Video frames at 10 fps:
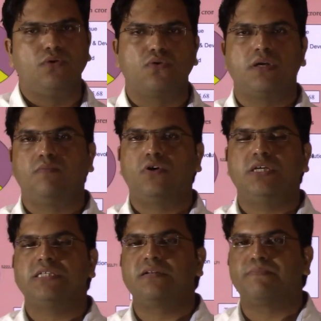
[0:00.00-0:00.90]
local
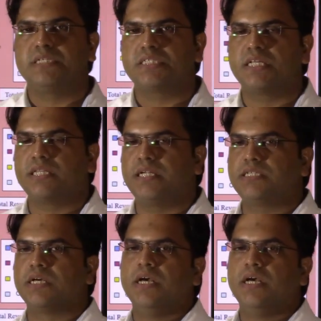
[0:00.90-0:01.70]
bodies and Panchayati Raj